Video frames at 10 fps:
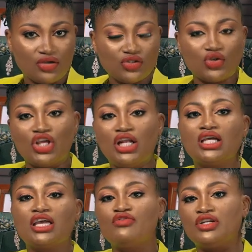So they're
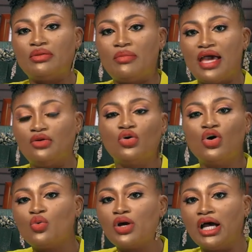looking for the man
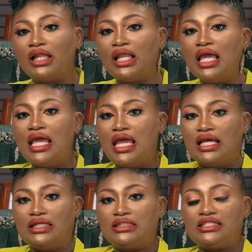who will
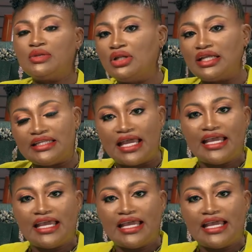stimulate their